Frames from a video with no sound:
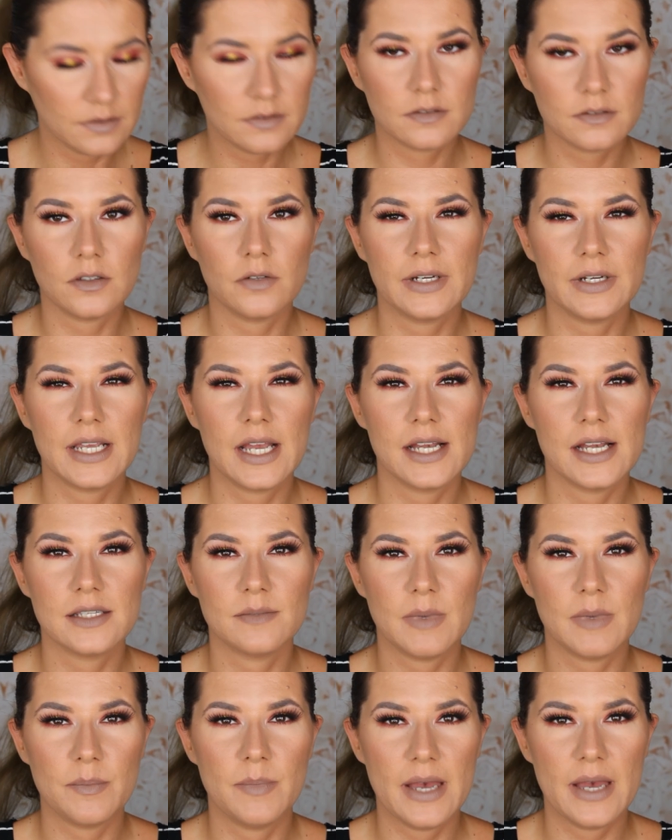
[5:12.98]
Sorry
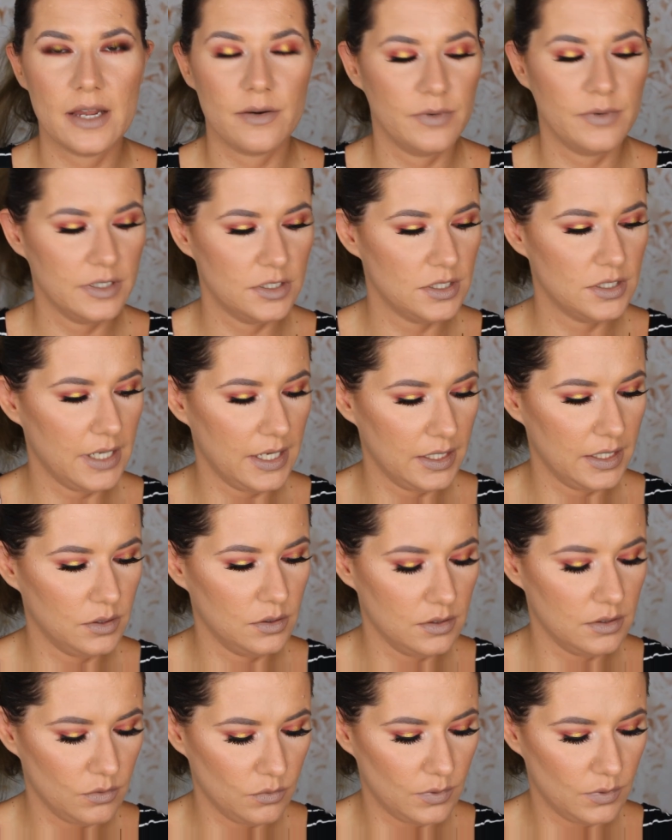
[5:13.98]
guys, my battery
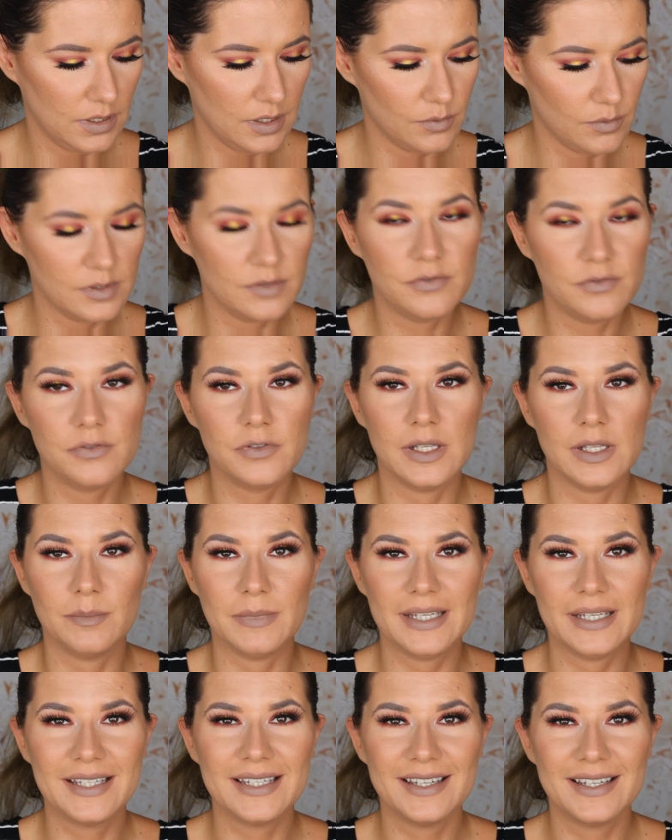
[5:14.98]
died while I was
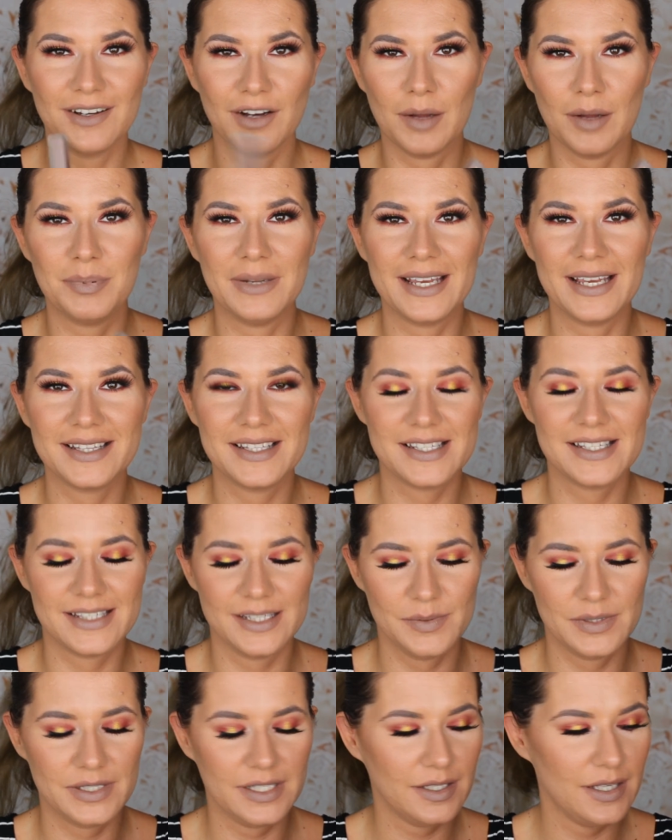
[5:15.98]
filming, applying this
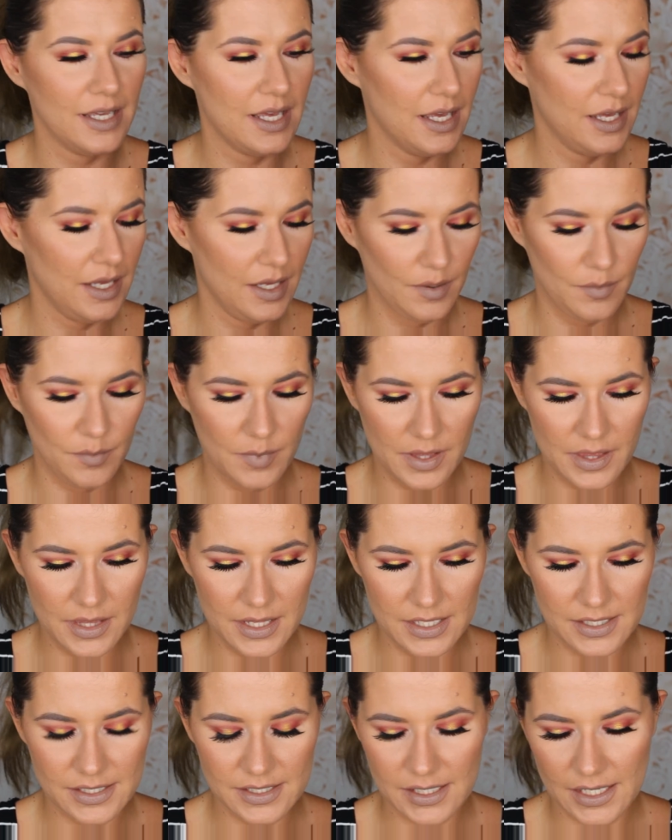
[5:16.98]
lipstick. But
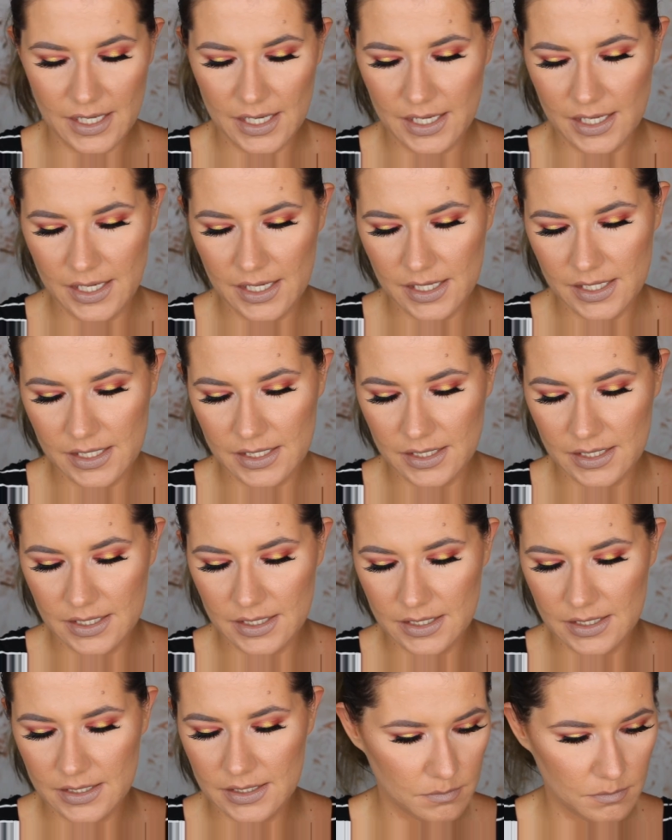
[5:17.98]
this
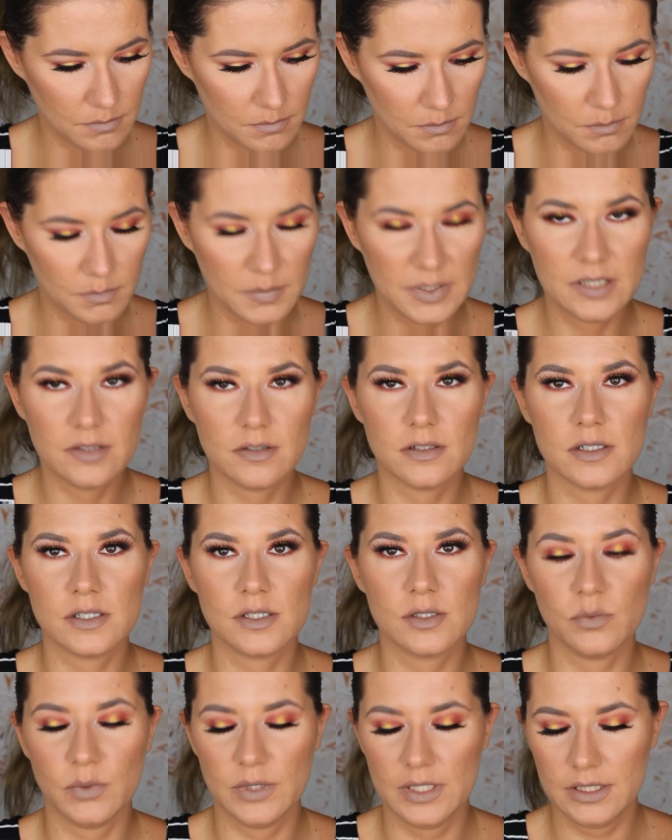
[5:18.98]
is
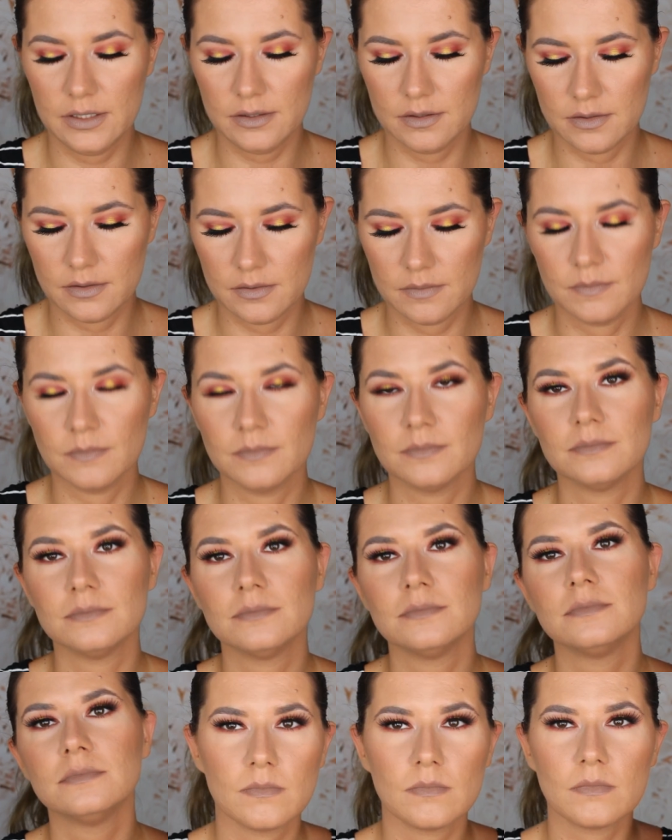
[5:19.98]
Bittersweet.
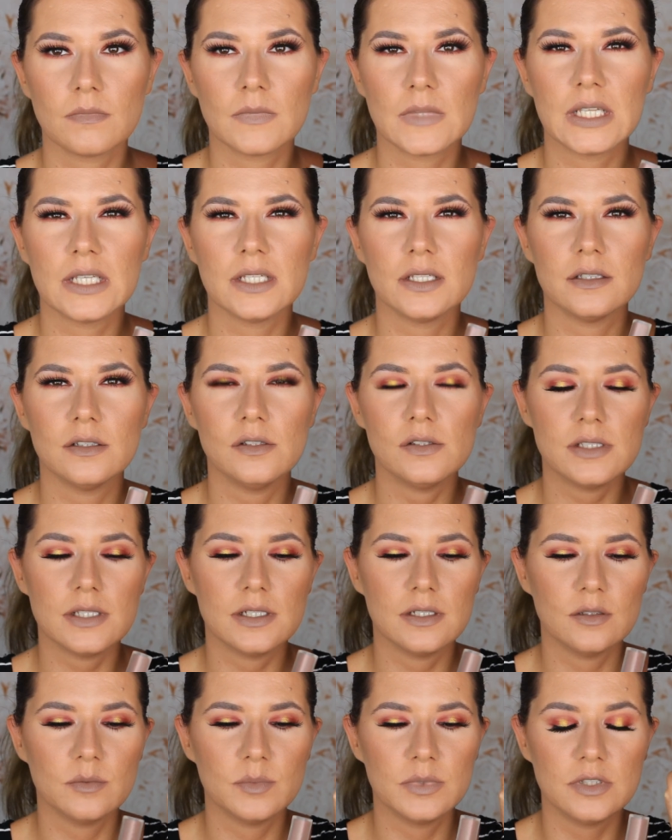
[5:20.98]
Looks a
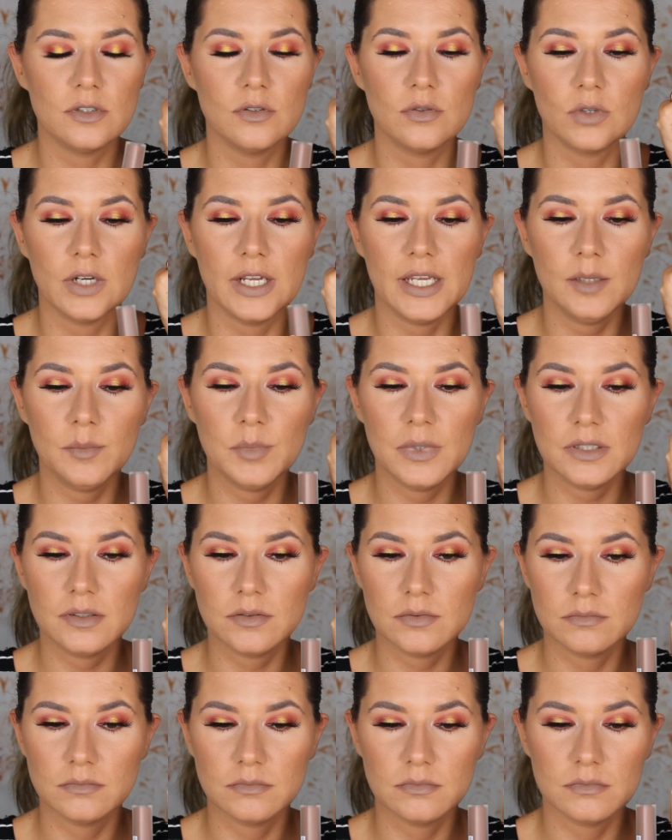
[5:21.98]
little bit grey, but
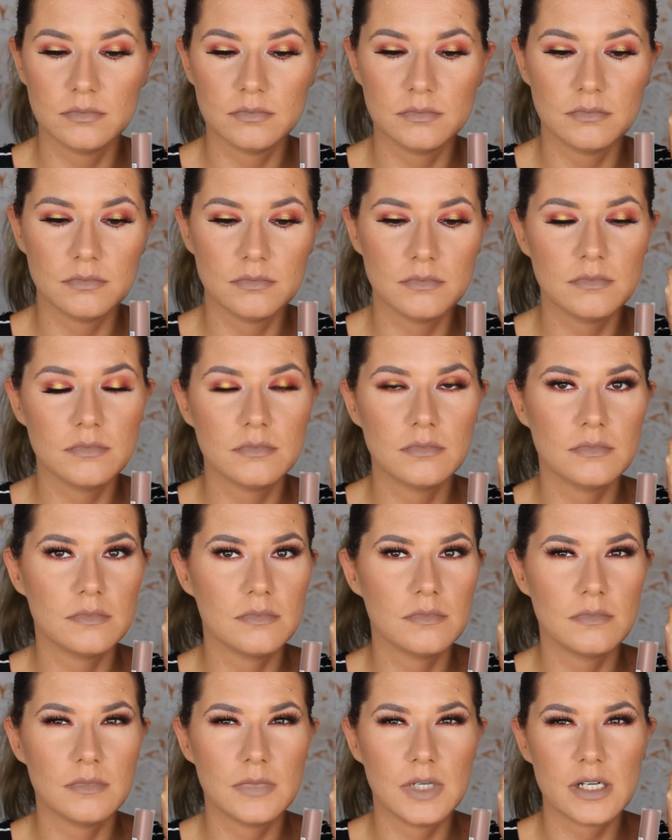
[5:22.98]

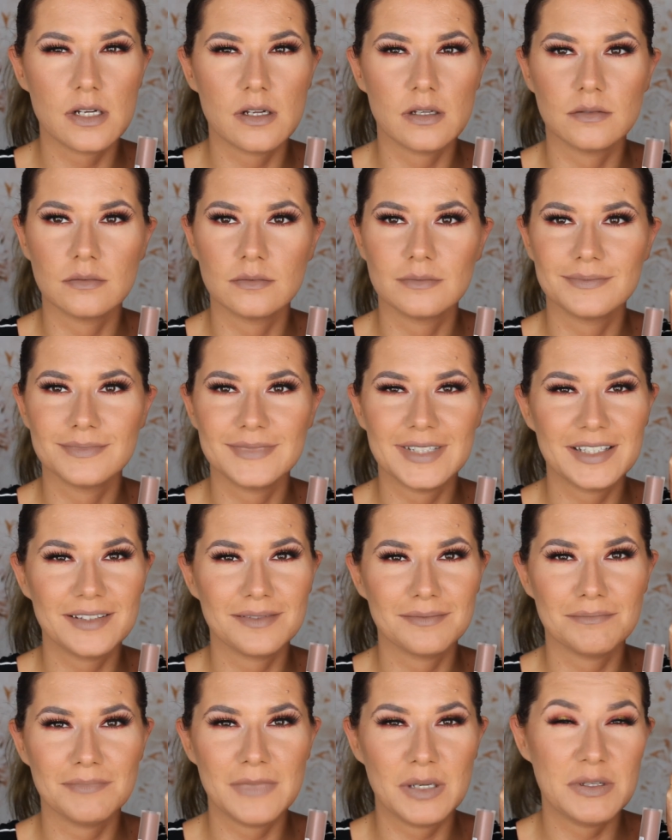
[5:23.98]
I don't know, not,
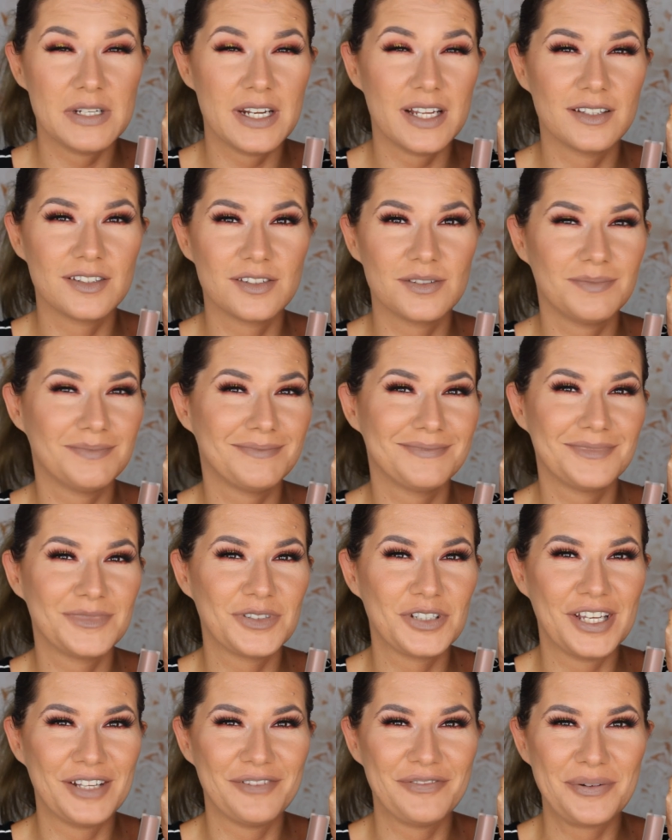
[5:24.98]
maybe not
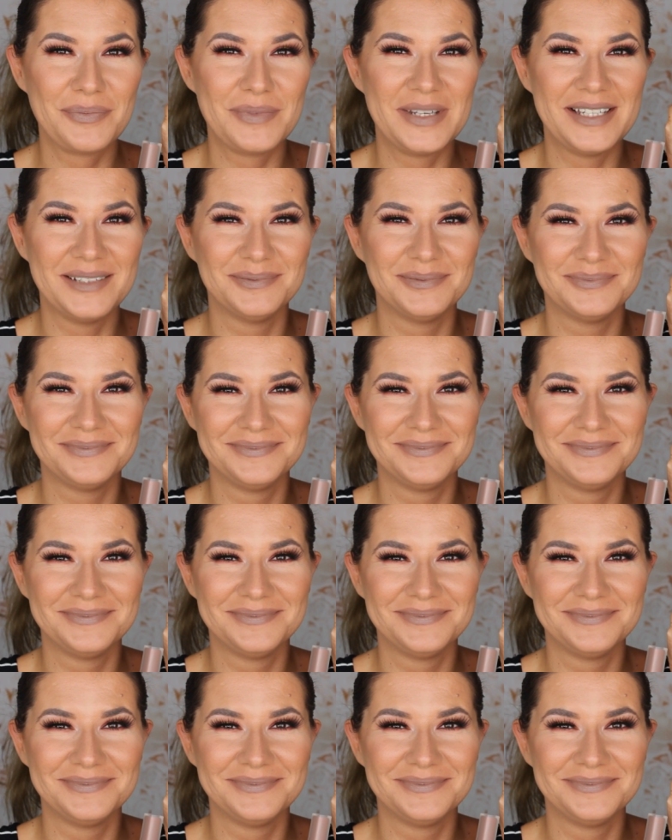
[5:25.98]
shade for me.